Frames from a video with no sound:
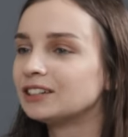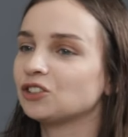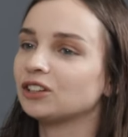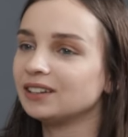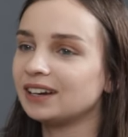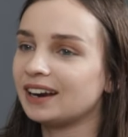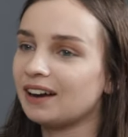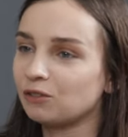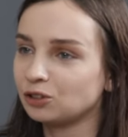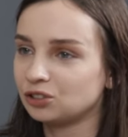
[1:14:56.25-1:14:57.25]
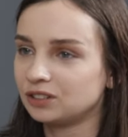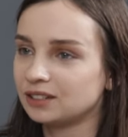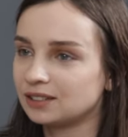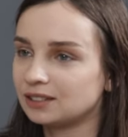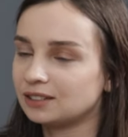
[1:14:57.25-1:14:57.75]
So I think I have also
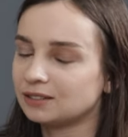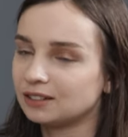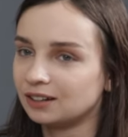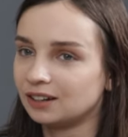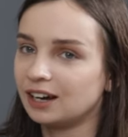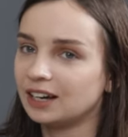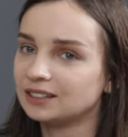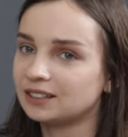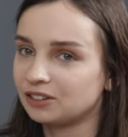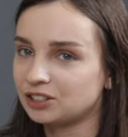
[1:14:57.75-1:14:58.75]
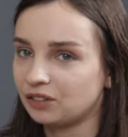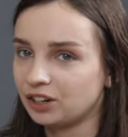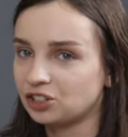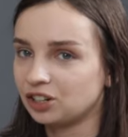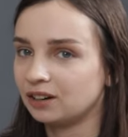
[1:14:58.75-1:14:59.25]
this uh, as a
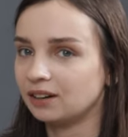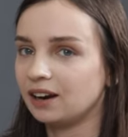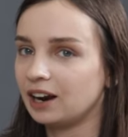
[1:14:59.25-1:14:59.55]
reservation.